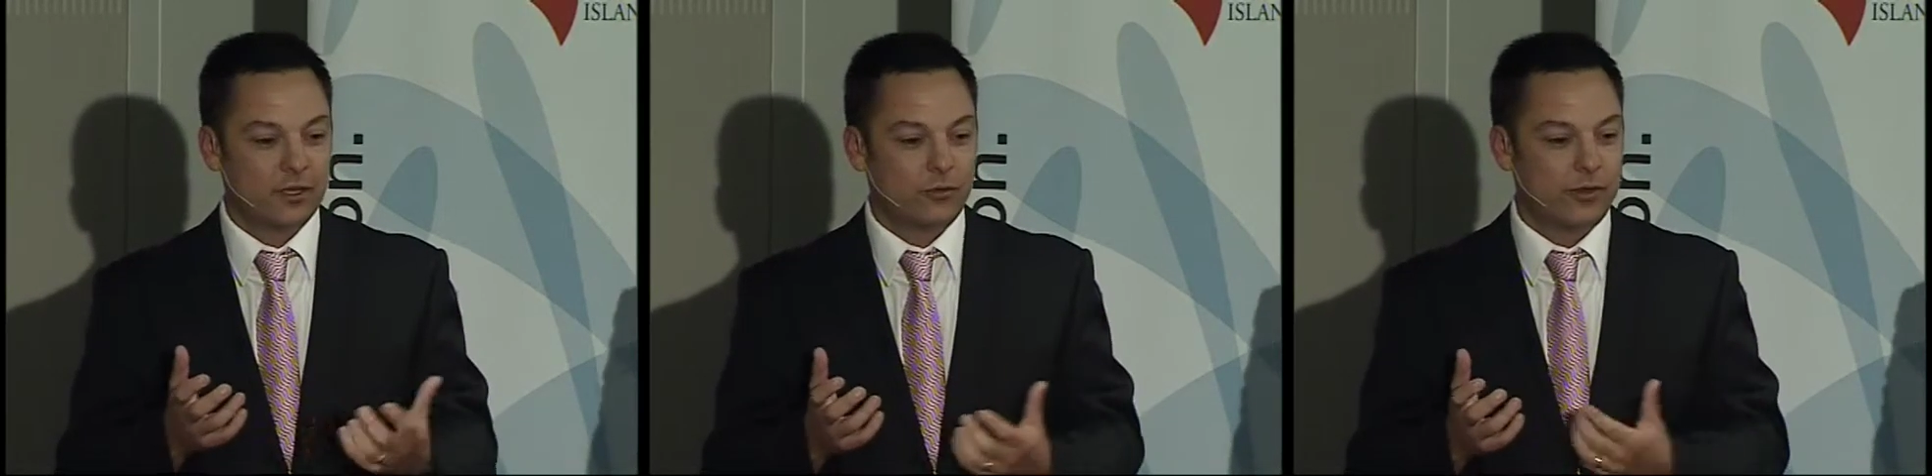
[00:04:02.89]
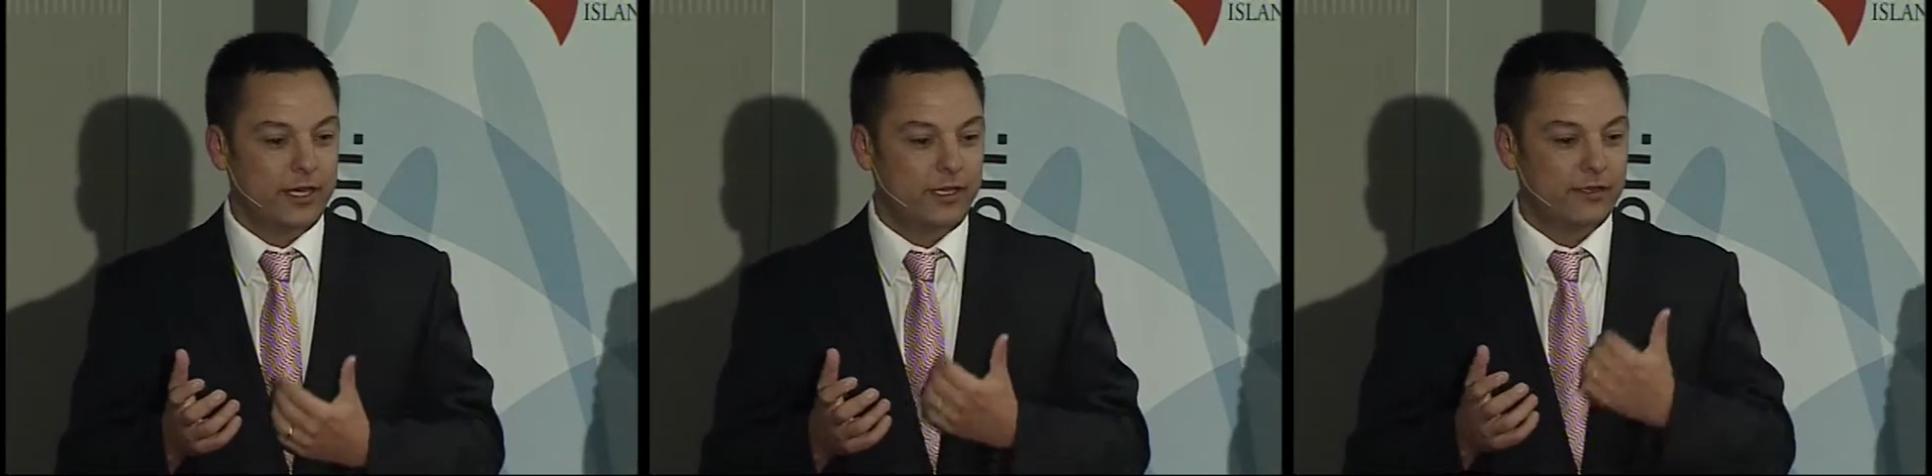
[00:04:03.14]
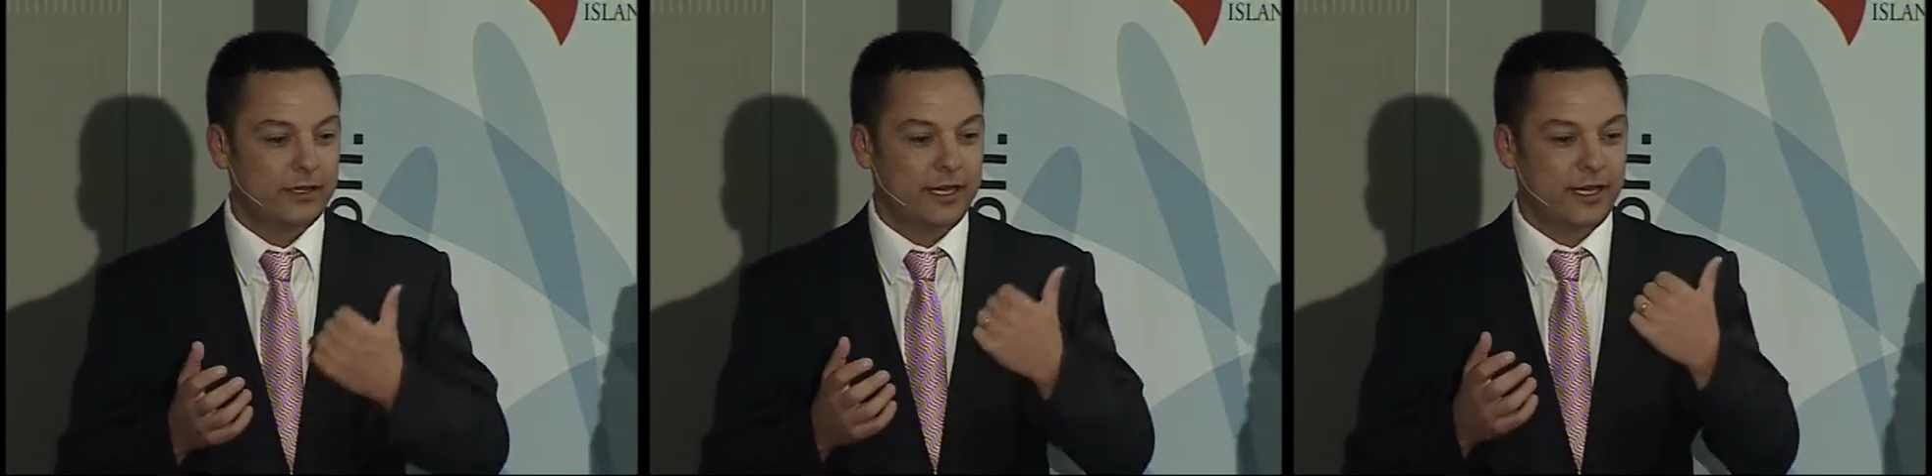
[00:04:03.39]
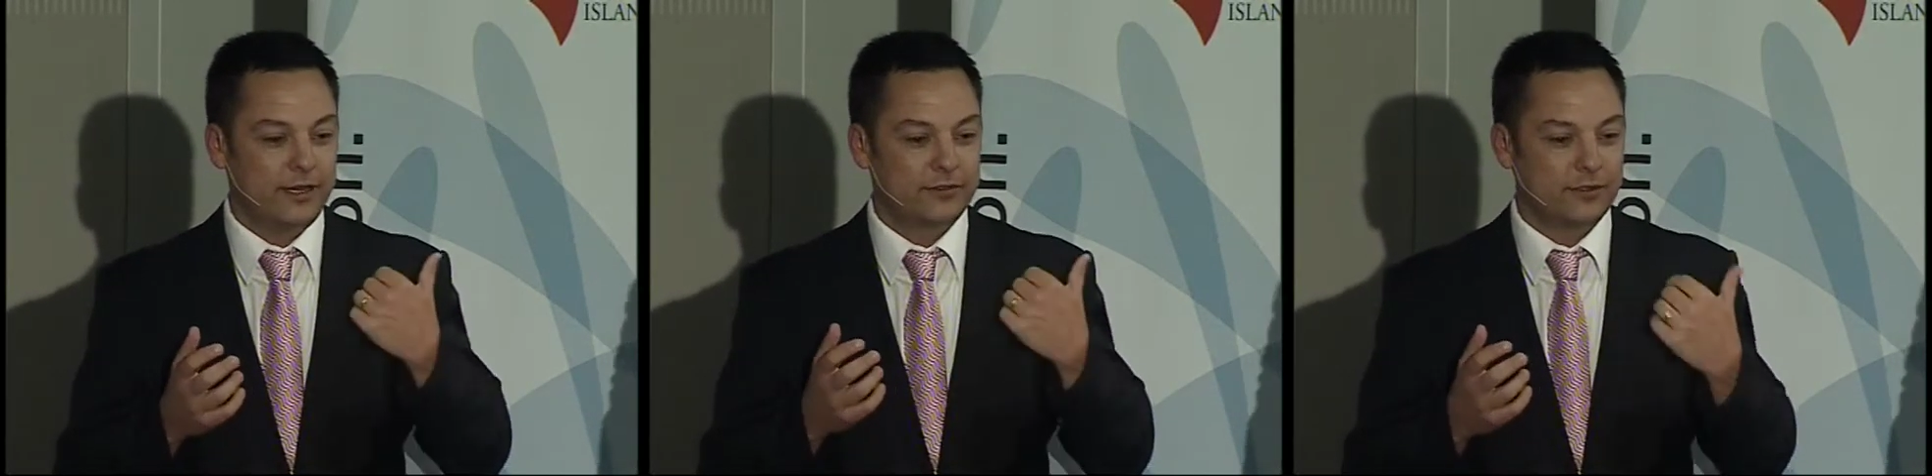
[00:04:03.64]
we
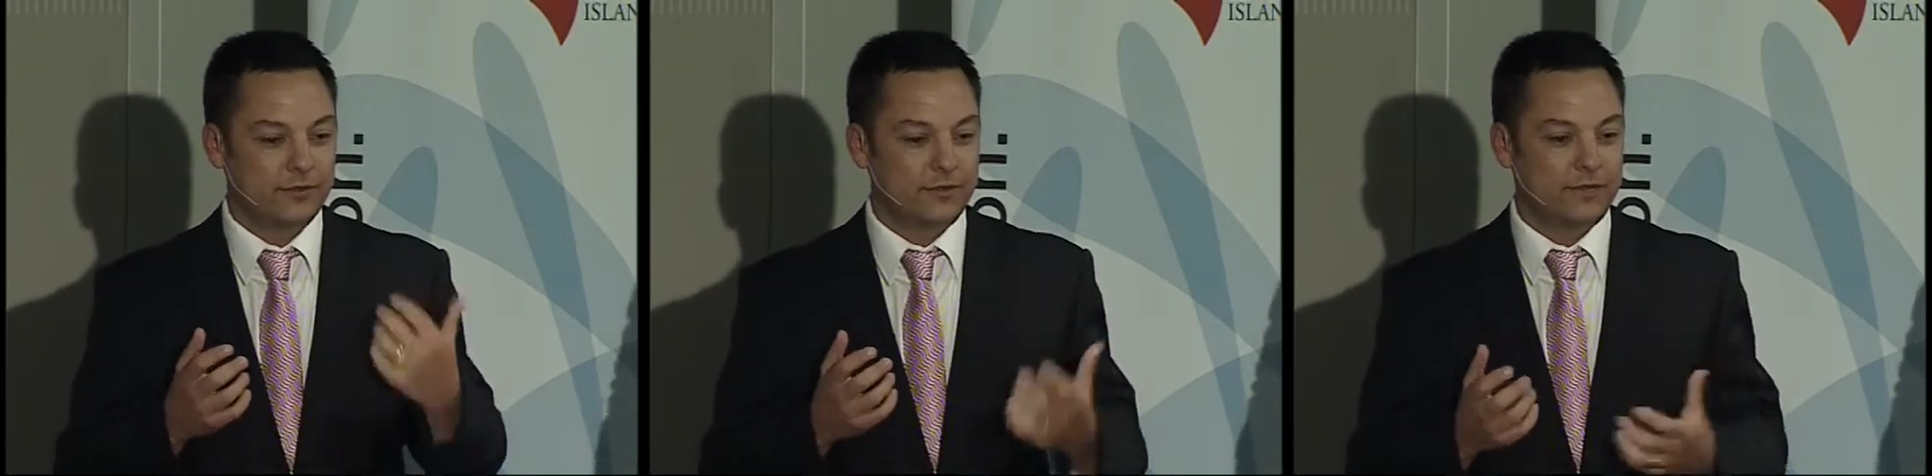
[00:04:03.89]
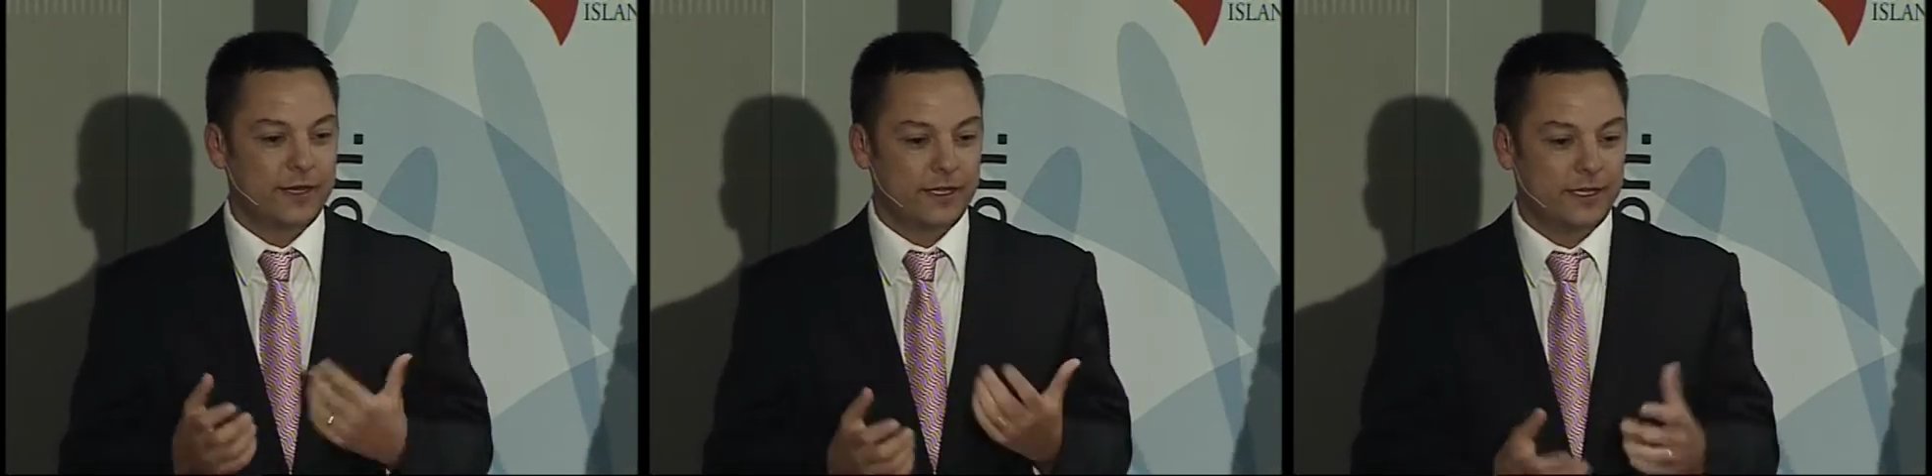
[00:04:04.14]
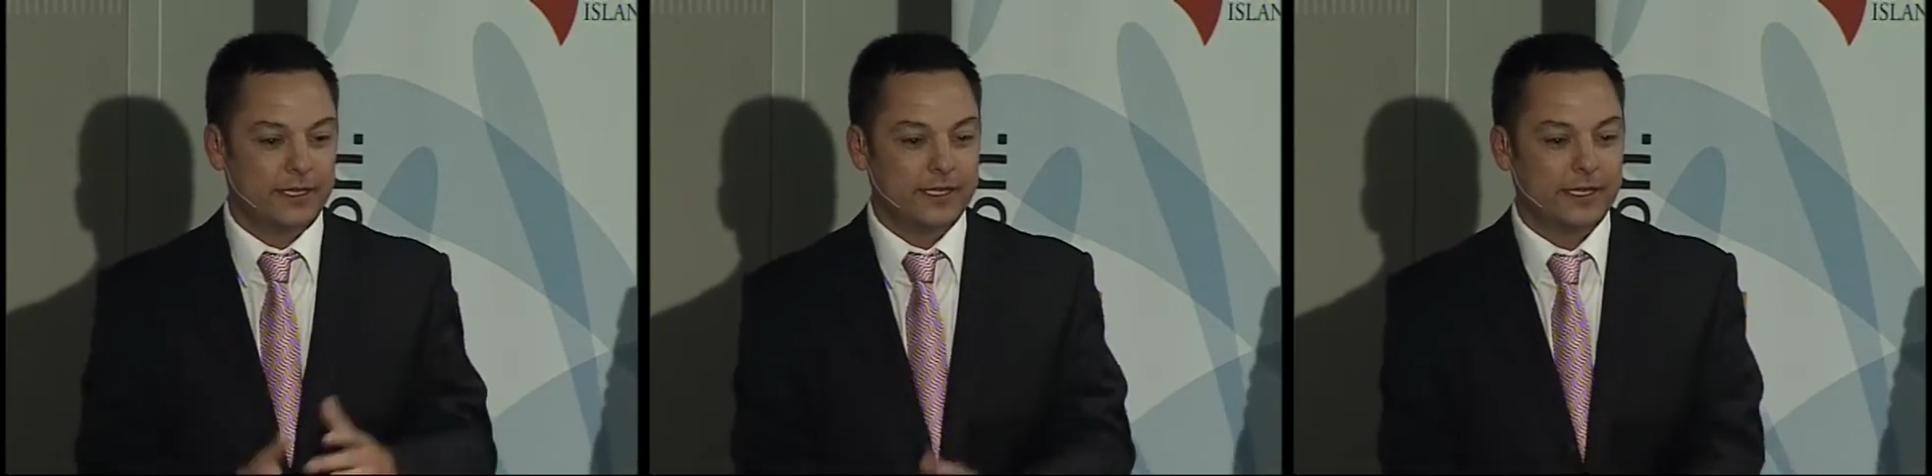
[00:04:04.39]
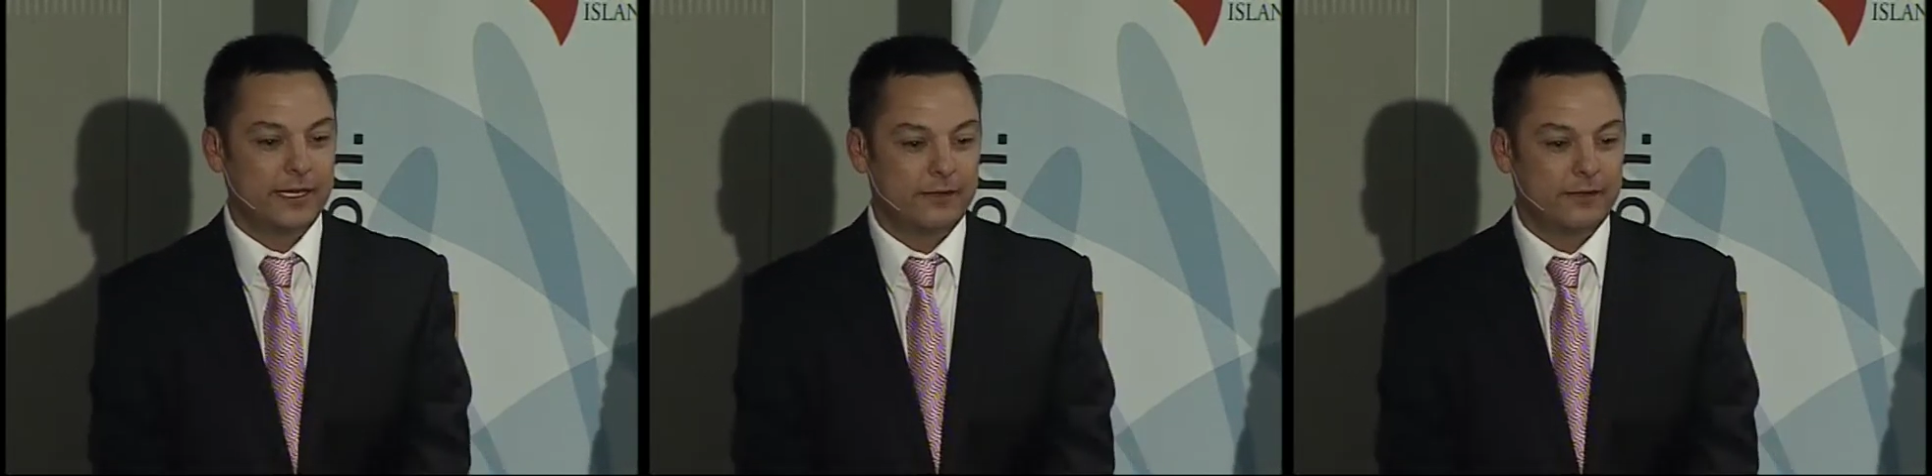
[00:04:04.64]
are sort of fairly